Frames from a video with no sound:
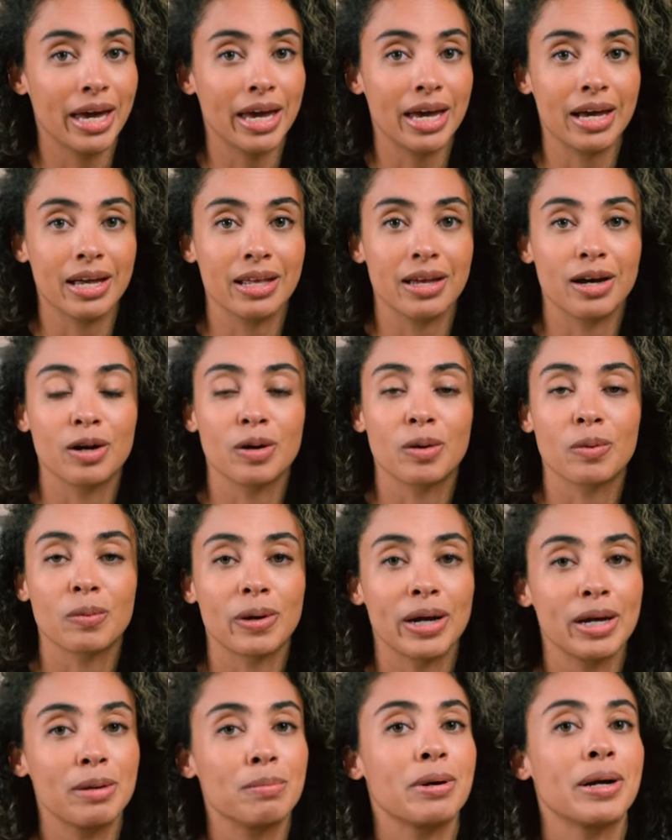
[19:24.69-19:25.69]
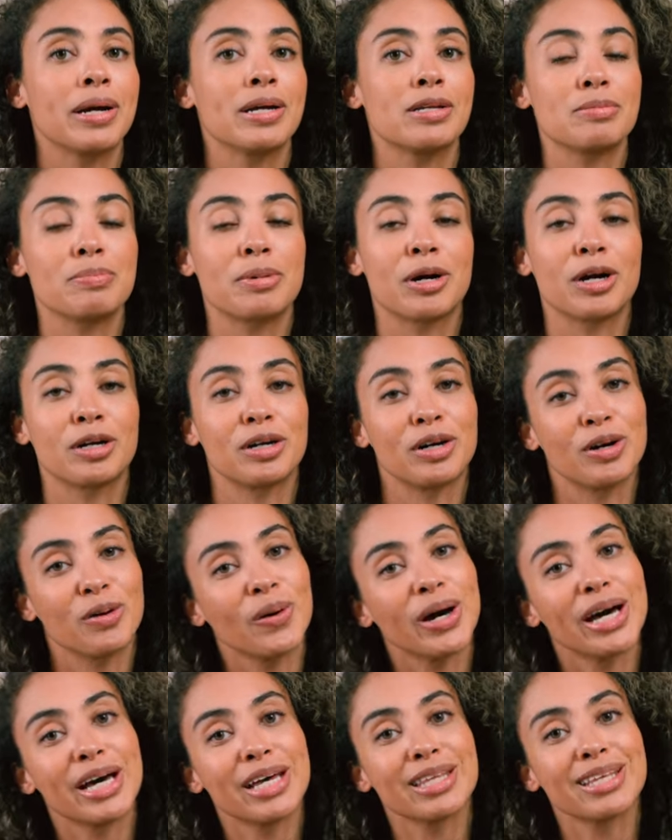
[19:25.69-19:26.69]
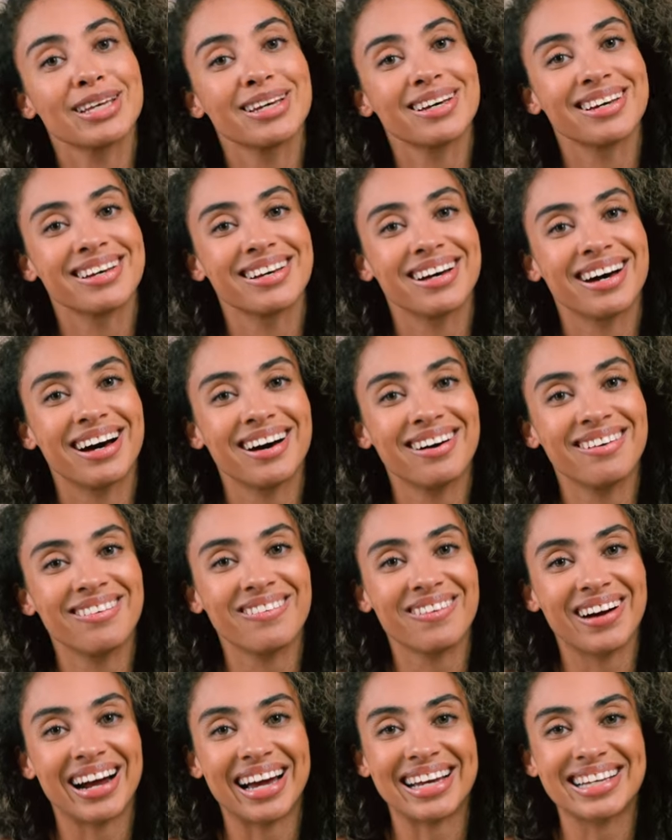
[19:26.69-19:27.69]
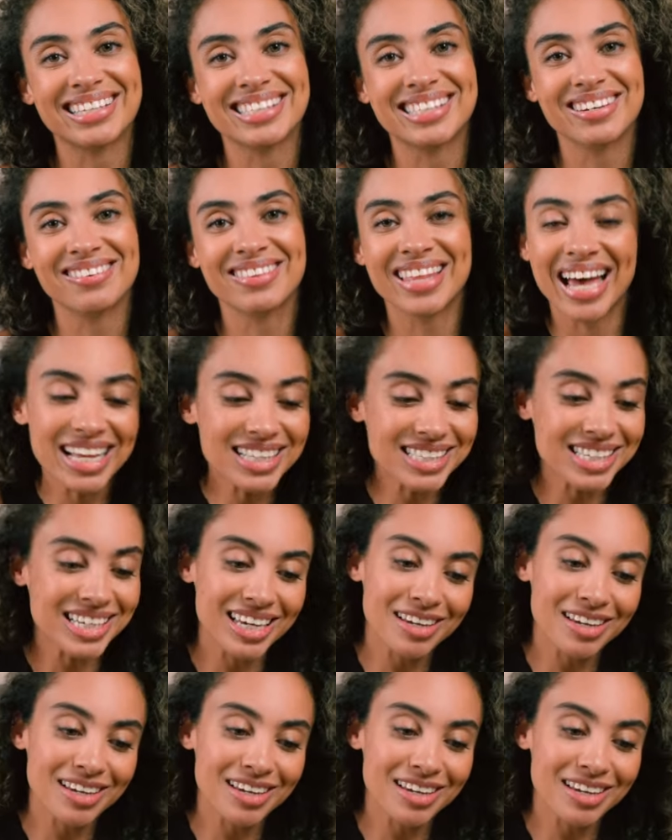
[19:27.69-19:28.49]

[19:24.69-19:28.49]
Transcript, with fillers: and a great brand to partner with. All right, so that's